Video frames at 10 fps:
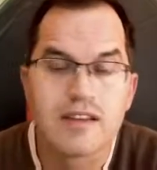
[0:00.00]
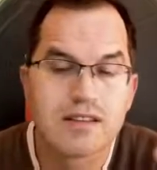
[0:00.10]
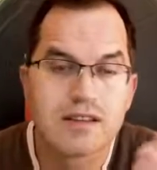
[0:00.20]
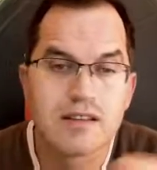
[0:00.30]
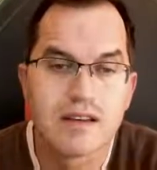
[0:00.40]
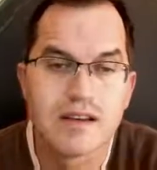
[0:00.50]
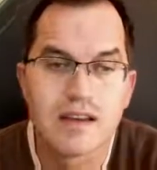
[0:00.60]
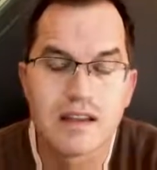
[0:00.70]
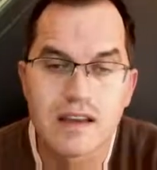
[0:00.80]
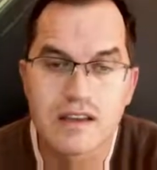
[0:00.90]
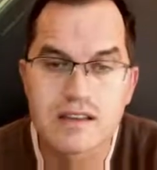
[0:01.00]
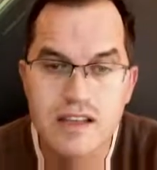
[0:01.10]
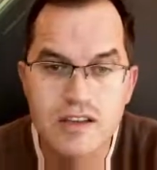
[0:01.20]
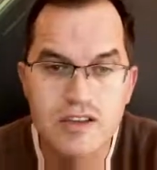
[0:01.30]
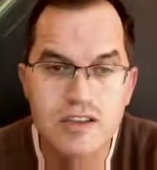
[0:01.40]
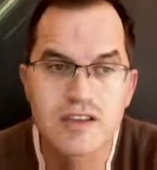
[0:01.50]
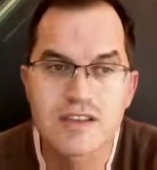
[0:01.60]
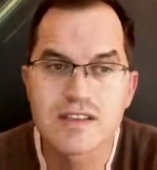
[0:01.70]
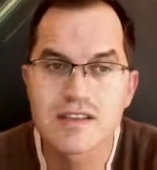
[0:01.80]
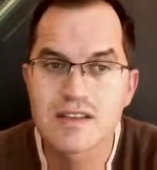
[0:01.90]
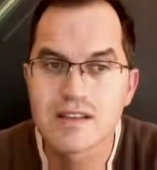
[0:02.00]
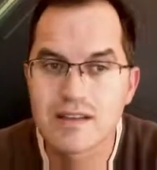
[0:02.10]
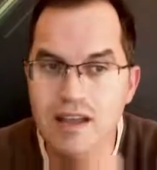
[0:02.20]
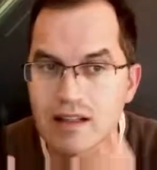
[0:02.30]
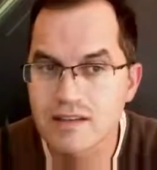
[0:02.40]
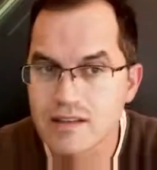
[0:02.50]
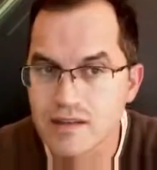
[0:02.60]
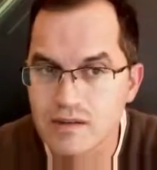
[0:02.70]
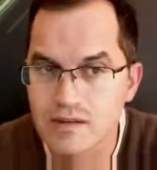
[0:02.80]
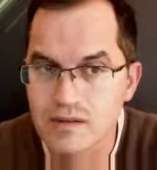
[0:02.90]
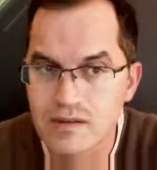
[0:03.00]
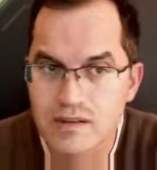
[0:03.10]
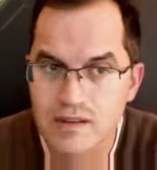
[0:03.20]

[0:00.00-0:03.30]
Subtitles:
The legislation just tells you, the